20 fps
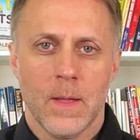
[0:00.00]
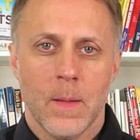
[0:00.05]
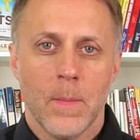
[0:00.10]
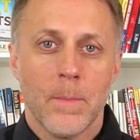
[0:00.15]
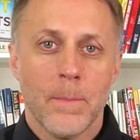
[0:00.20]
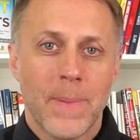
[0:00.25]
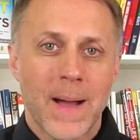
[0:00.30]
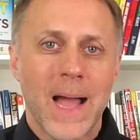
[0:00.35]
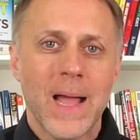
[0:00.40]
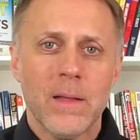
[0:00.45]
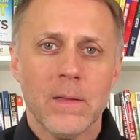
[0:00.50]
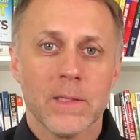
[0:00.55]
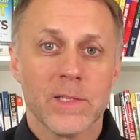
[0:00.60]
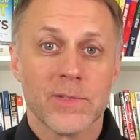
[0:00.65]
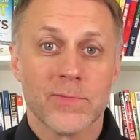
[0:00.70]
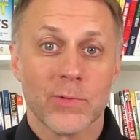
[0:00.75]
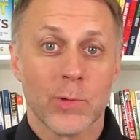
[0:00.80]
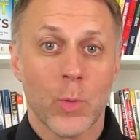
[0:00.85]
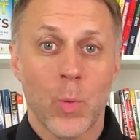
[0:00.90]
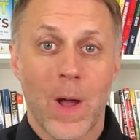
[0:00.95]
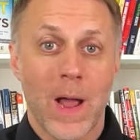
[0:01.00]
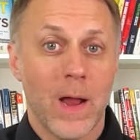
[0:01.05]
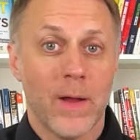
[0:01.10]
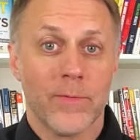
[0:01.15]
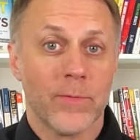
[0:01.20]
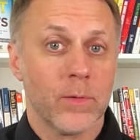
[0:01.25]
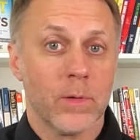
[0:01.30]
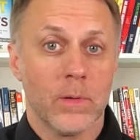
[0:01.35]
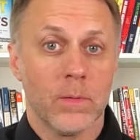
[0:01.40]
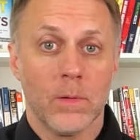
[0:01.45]
Bile is
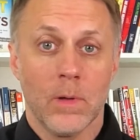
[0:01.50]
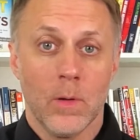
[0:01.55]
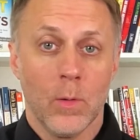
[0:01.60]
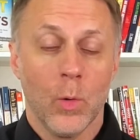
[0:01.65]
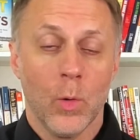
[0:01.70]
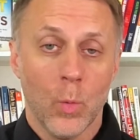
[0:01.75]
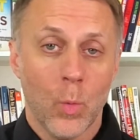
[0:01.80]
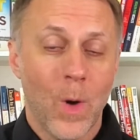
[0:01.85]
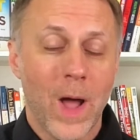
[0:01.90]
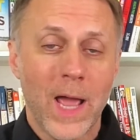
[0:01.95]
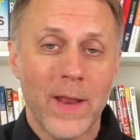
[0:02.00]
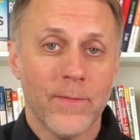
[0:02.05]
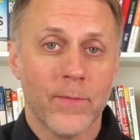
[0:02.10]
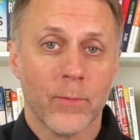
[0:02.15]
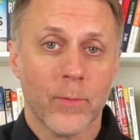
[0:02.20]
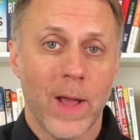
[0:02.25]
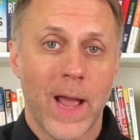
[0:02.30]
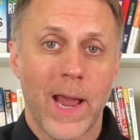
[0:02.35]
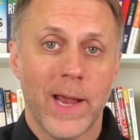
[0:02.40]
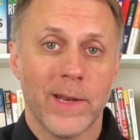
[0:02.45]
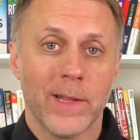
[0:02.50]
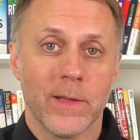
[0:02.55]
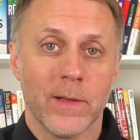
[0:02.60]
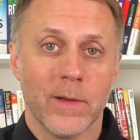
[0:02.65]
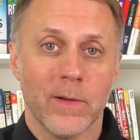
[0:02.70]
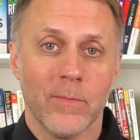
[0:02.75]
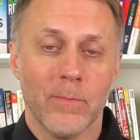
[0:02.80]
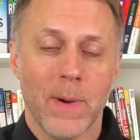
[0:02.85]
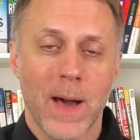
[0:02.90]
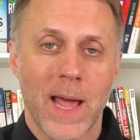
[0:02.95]
required for a, a, wide variety
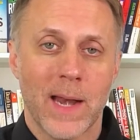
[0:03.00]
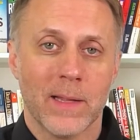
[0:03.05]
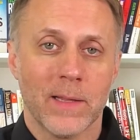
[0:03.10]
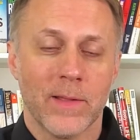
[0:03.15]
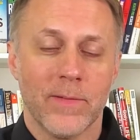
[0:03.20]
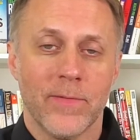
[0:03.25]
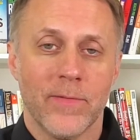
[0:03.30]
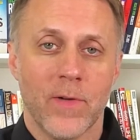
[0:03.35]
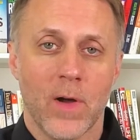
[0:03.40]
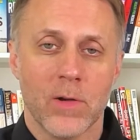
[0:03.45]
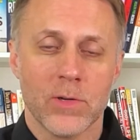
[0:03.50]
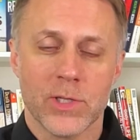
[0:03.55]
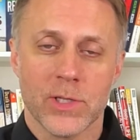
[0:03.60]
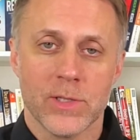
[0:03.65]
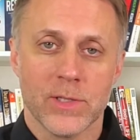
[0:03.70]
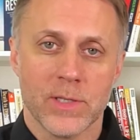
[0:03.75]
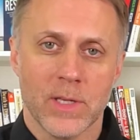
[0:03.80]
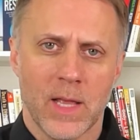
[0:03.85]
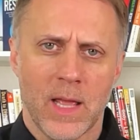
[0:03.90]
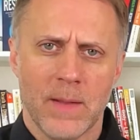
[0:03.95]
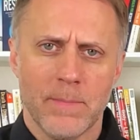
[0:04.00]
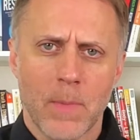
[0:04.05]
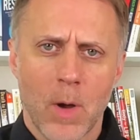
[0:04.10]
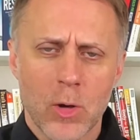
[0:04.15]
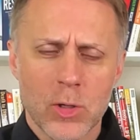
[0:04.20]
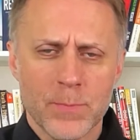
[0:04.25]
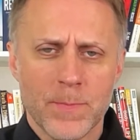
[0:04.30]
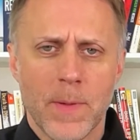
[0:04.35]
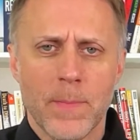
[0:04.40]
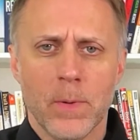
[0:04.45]
of bodily functions, and
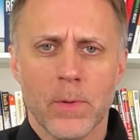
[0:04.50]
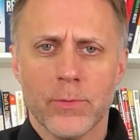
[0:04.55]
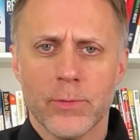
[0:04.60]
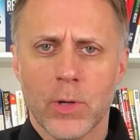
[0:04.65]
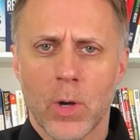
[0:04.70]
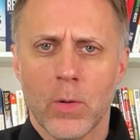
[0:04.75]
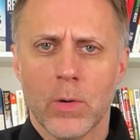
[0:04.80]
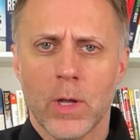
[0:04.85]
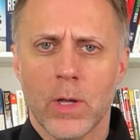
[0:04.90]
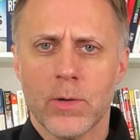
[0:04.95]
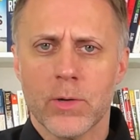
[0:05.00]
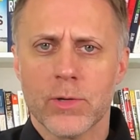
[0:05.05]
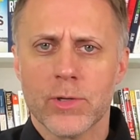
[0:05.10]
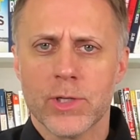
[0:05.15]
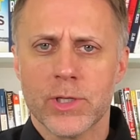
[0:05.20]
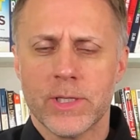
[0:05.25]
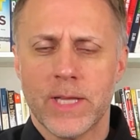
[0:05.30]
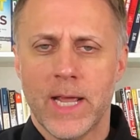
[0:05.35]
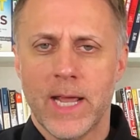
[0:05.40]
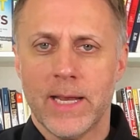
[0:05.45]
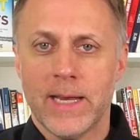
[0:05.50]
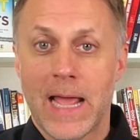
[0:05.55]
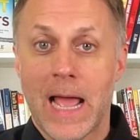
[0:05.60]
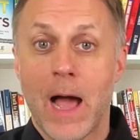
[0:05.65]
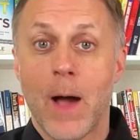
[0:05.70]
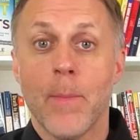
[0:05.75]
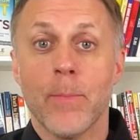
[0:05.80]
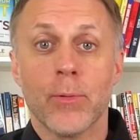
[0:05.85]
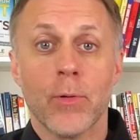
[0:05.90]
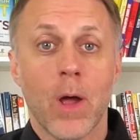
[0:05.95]
most people don't understand
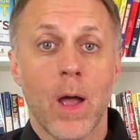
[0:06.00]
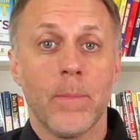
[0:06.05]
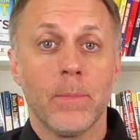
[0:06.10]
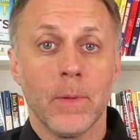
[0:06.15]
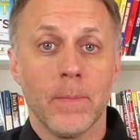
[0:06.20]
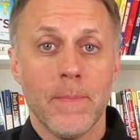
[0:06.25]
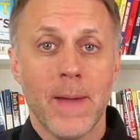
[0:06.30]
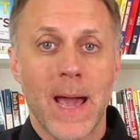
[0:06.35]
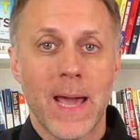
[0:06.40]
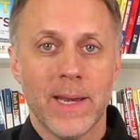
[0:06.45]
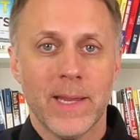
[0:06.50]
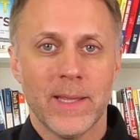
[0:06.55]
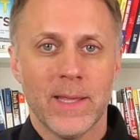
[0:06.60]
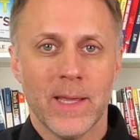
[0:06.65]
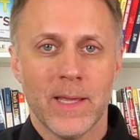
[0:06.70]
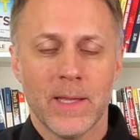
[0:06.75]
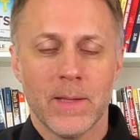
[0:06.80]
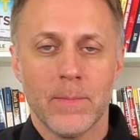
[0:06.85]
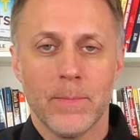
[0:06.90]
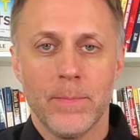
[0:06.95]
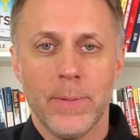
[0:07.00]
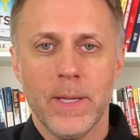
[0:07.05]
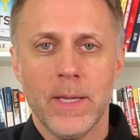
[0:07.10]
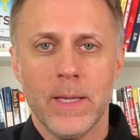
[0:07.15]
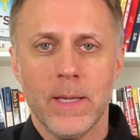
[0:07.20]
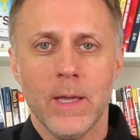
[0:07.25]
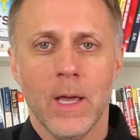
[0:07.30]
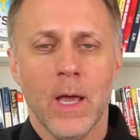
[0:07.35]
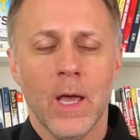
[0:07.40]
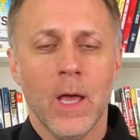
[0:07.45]
how problematic it can
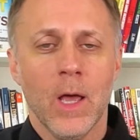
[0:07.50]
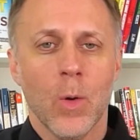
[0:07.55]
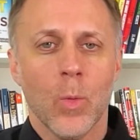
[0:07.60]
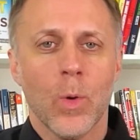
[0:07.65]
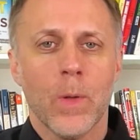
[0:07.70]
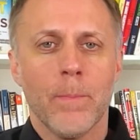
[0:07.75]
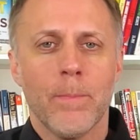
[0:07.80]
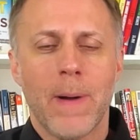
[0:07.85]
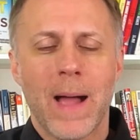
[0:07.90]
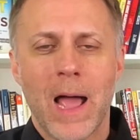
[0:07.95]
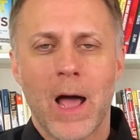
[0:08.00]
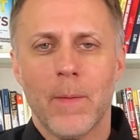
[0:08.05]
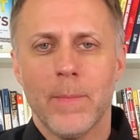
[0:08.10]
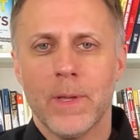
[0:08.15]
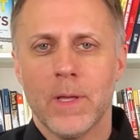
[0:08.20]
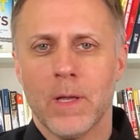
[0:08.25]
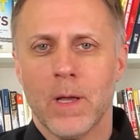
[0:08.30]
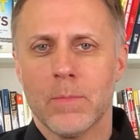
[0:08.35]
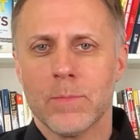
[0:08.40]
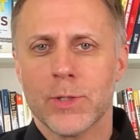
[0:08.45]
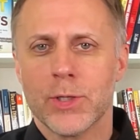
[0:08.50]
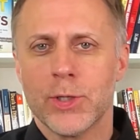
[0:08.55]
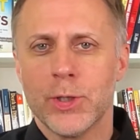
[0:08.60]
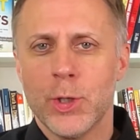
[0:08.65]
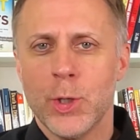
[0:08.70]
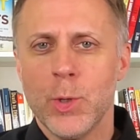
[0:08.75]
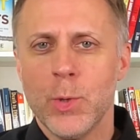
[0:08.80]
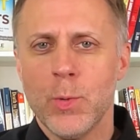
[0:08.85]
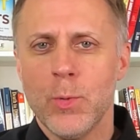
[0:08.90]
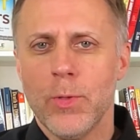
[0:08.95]
be when bile becomes
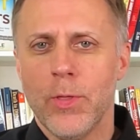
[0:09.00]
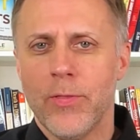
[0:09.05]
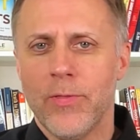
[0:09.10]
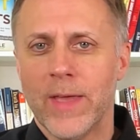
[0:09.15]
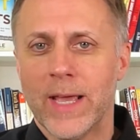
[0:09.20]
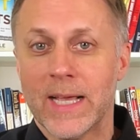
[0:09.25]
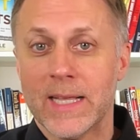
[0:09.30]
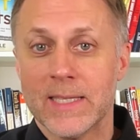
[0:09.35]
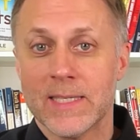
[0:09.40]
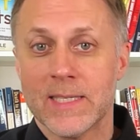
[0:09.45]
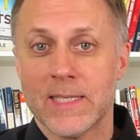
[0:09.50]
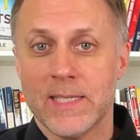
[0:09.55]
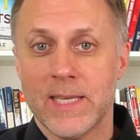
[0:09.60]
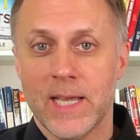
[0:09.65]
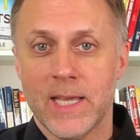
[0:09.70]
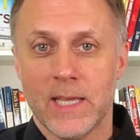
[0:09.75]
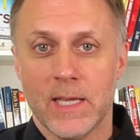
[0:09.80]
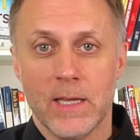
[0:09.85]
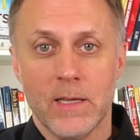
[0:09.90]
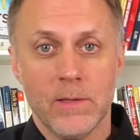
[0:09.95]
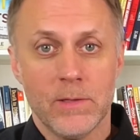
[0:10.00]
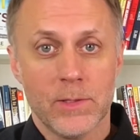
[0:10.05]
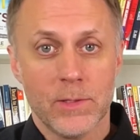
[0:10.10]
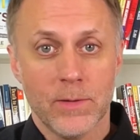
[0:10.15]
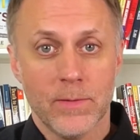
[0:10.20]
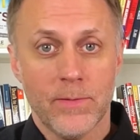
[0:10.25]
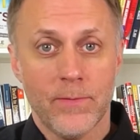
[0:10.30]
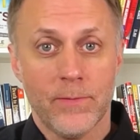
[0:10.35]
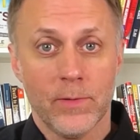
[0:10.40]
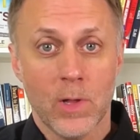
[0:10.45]
too thick and sticky
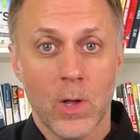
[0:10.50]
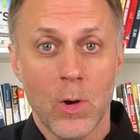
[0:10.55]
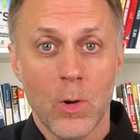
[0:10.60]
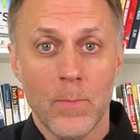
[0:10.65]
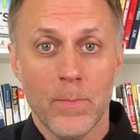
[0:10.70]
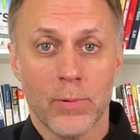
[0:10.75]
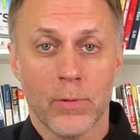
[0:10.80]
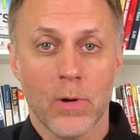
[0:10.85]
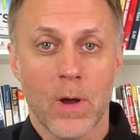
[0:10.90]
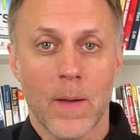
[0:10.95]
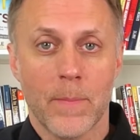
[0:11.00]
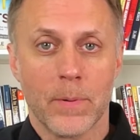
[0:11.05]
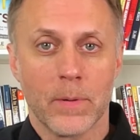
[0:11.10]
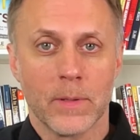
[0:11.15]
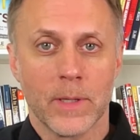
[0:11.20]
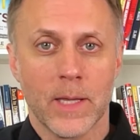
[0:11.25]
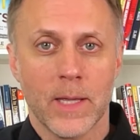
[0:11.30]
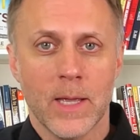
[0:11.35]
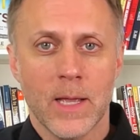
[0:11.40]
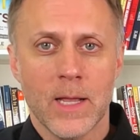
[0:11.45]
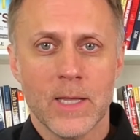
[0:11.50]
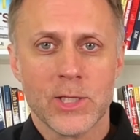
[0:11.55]
to flow properly.